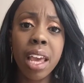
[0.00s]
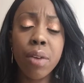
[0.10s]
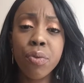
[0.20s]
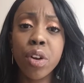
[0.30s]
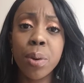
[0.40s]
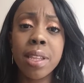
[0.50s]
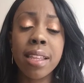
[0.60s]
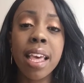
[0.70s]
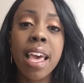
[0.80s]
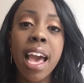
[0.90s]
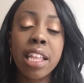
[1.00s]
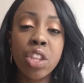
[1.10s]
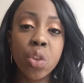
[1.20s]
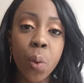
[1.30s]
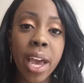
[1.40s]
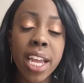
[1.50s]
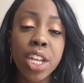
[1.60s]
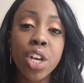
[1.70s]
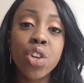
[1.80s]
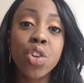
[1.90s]
influenced and
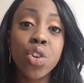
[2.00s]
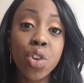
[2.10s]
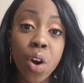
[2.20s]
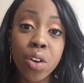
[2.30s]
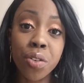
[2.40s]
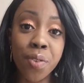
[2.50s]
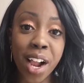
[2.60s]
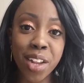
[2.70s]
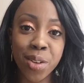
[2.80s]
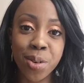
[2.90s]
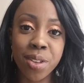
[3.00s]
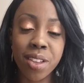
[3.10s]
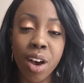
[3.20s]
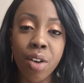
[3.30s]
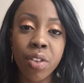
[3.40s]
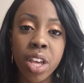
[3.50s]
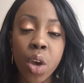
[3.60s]
swayed to not value yourself.